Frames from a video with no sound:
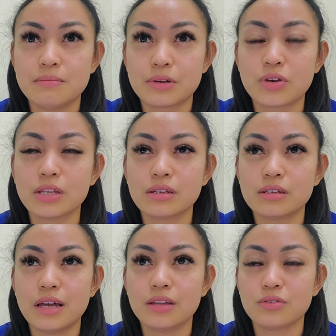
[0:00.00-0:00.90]
greater
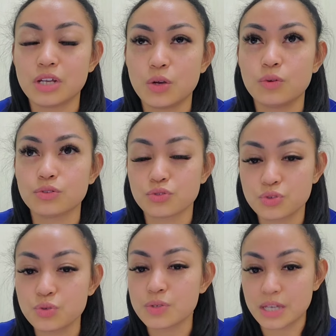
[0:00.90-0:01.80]
than or equal to
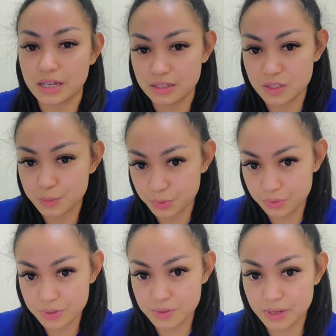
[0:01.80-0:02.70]
2 seconds
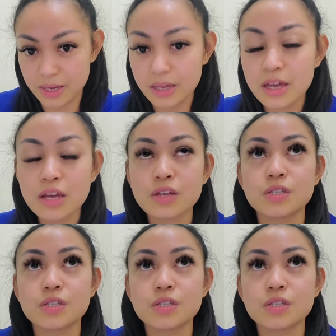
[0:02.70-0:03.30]
pause, okay?